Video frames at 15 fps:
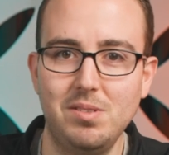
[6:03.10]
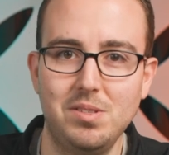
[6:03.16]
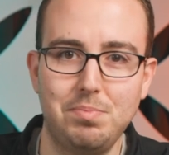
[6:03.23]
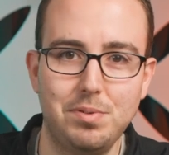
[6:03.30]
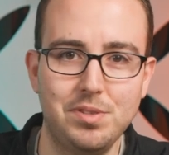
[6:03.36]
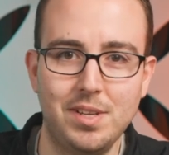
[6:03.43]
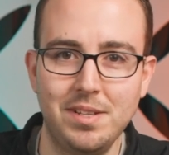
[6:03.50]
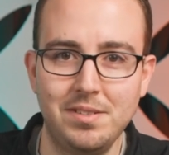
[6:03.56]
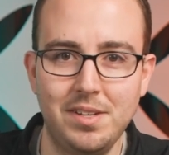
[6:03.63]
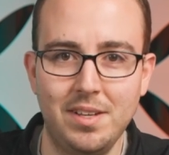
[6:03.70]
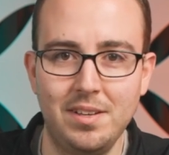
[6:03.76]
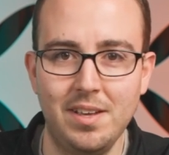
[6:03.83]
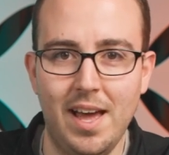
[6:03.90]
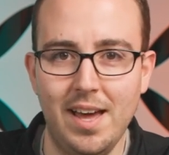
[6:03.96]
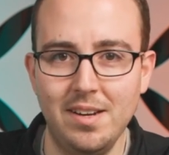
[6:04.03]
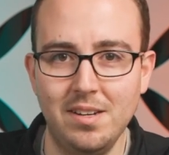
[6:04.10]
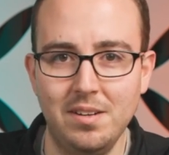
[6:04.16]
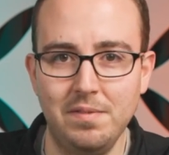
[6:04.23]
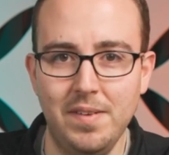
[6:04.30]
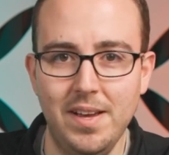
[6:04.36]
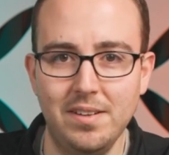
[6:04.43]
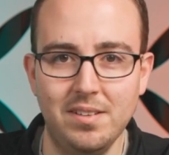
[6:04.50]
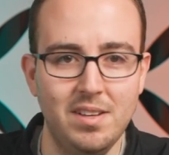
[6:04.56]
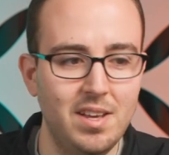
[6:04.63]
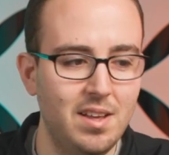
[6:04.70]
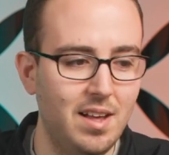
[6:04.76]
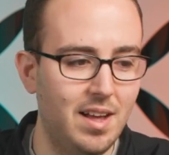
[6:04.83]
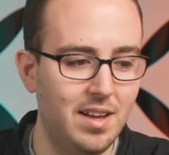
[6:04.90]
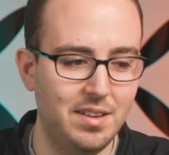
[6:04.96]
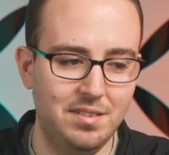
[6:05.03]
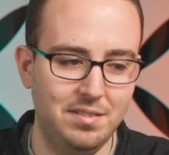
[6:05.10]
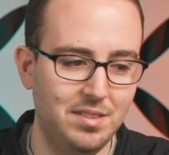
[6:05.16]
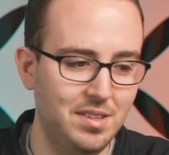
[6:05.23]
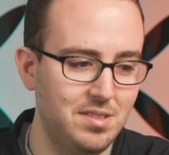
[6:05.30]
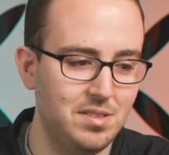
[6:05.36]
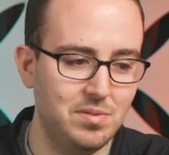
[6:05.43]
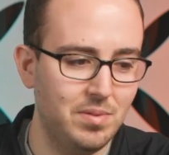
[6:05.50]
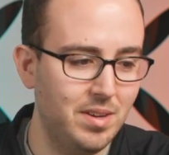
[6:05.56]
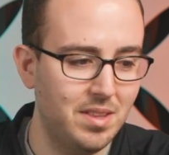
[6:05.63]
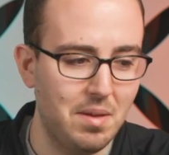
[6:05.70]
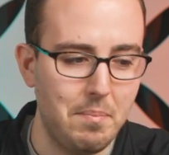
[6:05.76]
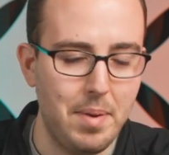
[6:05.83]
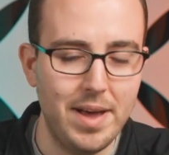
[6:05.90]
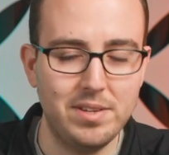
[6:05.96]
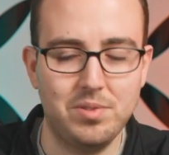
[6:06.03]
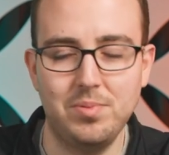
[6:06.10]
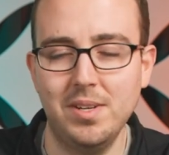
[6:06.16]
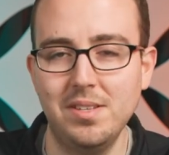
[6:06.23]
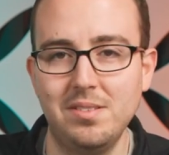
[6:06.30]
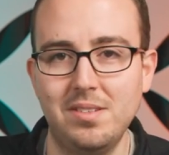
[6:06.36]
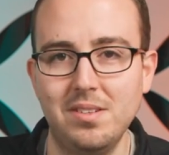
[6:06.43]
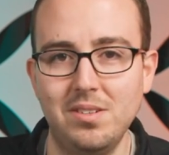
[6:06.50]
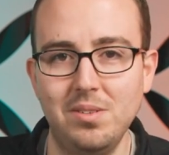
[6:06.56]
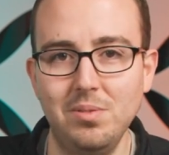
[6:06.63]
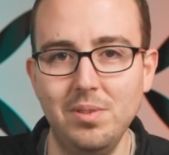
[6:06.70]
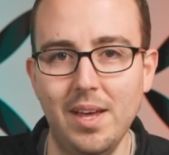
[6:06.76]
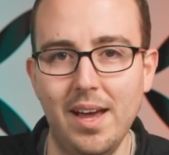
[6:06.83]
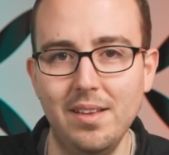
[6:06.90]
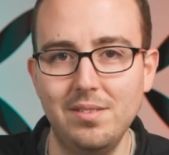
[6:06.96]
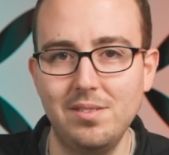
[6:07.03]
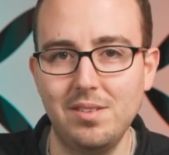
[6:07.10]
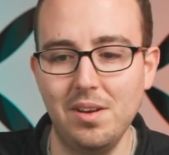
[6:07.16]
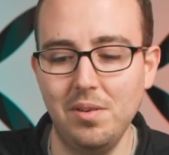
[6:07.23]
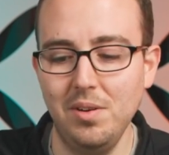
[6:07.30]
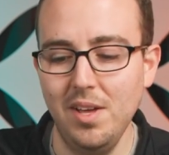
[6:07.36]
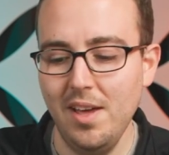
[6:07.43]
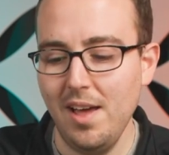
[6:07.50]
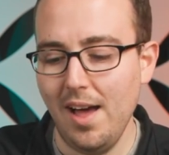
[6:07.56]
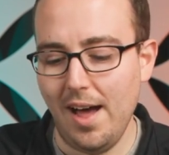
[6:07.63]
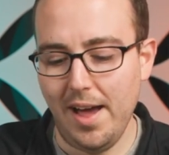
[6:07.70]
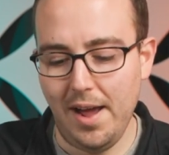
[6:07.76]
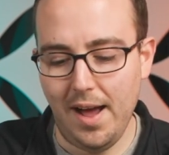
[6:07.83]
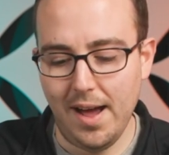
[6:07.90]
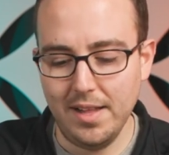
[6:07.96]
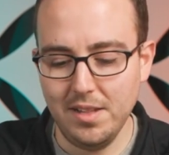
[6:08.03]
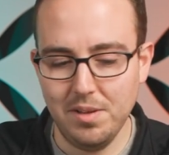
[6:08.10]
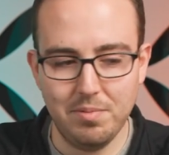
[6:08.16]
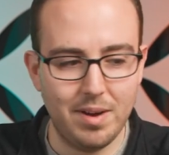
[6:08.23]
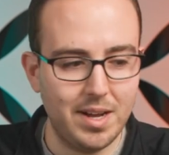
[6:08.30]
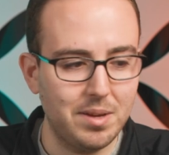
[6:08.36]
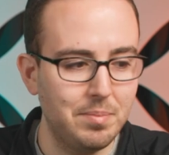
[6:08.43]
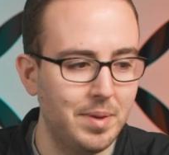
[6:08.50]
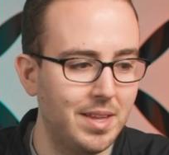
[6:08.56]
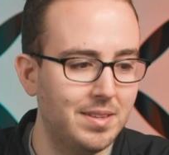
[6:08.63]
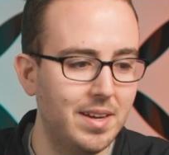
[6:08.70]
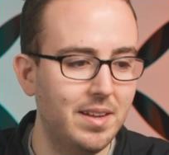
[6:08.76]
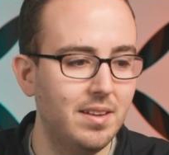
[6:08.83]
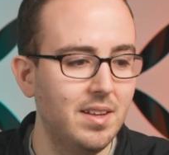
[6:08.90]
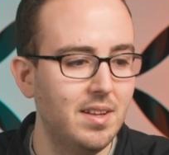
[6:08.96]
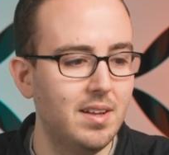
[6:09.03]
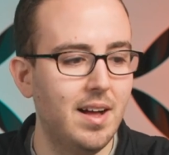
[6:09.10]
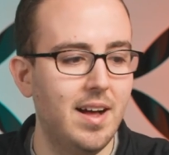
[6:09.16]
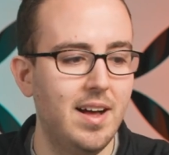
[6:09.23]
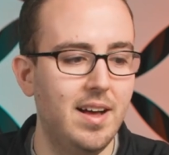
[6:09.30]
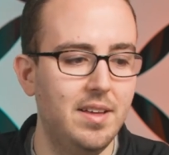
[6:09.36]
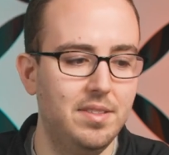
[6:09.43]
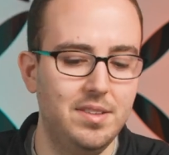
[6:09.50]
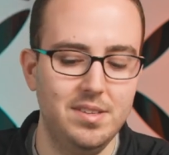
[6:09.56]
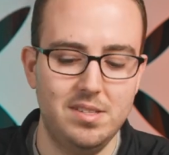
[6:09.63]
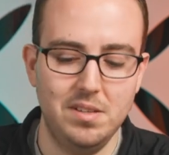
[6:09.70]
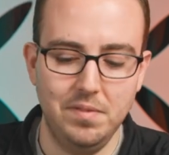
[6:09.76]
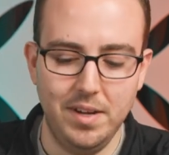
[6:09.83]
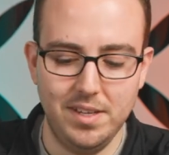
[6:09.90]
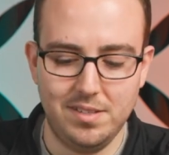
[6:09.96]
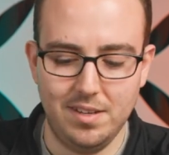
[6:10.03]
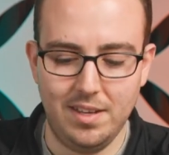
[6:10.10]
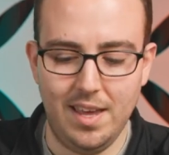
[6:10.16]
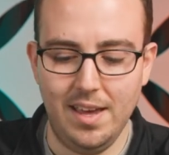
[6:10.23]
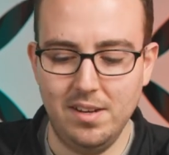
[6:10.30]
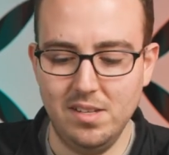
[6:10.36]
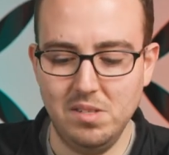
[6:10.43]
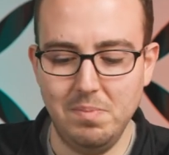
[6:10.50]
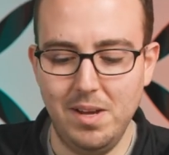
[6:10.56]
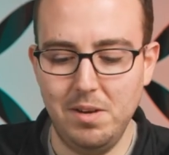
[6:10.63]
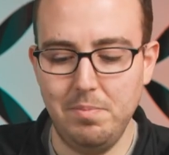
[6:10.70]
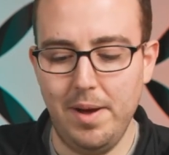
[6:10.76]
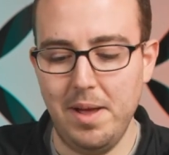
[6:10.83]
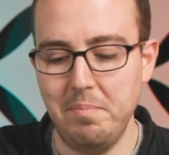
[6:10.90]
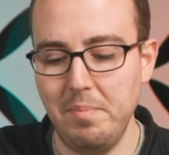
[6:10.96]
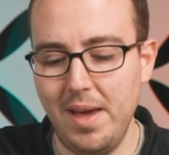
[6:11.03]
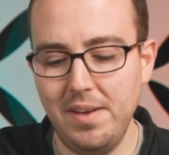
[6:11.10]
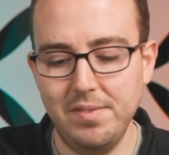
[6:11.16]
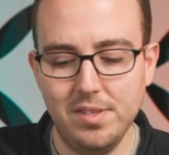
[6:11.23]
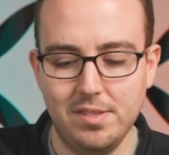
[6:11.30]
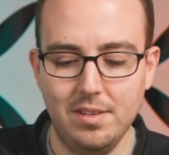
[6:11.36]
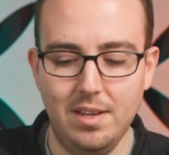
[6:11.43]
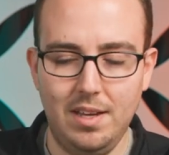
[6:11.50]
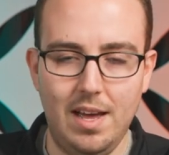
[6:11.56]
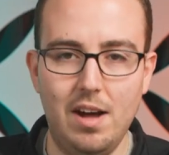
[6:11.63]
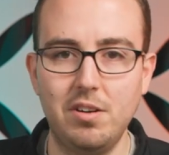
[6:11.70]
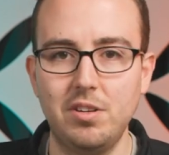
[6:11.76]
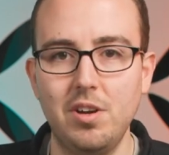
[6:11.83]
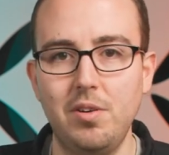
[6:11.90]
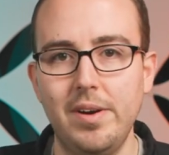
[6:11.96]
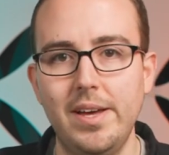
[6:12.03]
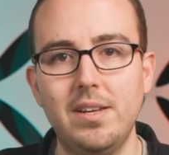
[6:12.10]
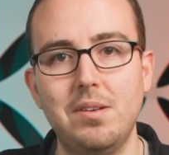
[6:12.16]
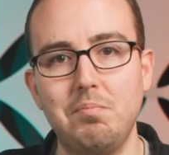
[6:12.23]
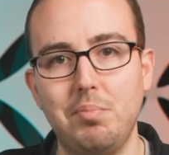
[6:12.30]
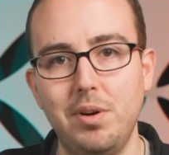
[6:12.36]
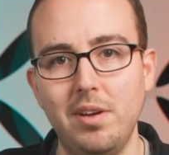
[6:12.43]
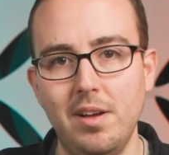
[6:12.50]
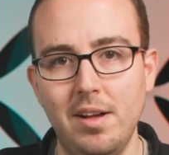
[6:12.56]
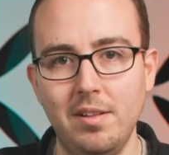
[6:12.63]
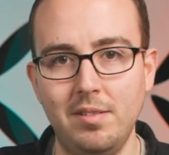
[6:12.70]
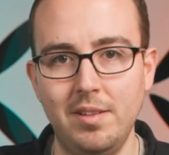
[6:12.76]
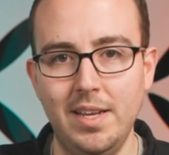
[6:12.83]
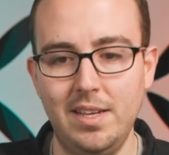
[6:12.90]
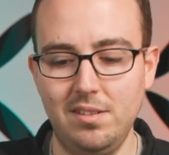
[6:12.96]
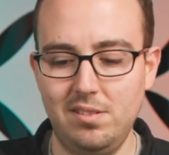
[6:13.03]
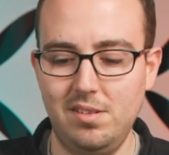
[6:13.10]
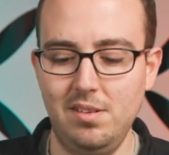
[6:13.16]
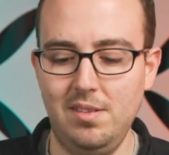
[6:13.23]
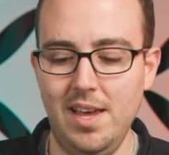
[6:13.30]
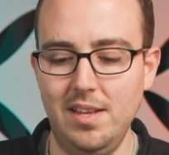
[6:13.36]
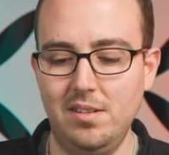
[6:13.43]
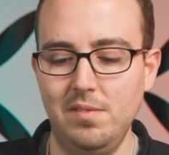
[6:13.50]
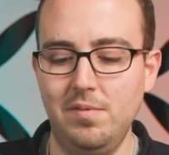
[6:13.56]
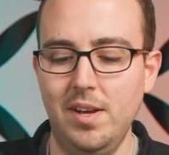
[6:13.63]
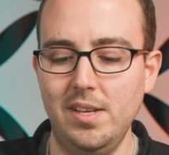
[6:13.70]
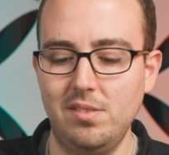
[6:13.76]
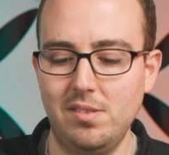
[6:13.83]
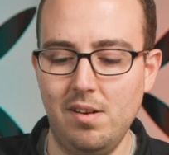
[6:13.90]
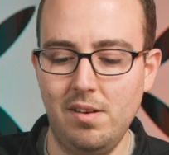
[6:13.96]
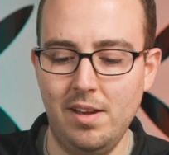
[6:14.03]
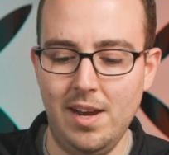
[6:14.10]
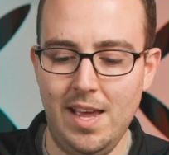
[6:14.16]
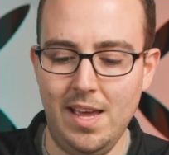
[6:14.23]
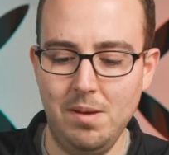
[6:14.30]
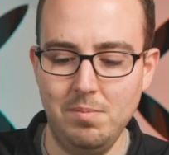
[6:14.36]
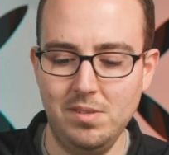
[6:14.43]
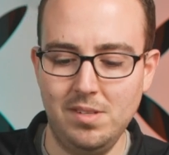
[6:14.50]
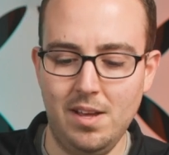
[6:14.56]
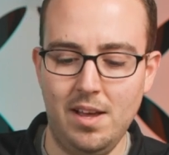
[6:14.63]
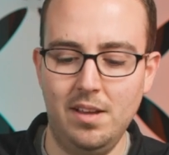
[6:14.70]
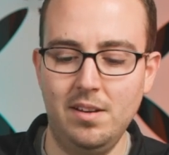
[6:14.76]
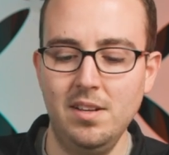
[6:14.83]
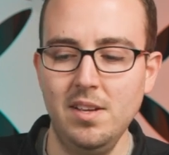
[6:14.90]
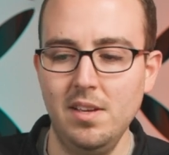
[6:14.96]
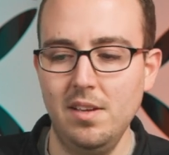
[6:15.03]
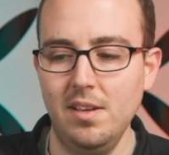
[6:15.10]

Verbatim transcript: was presenting at an event, uh, this is one of the best ways to do that. So I highly recommend it. Uh, this device, again, is made by Mavis Link. I'll go ahead and put a link to that device on Amazon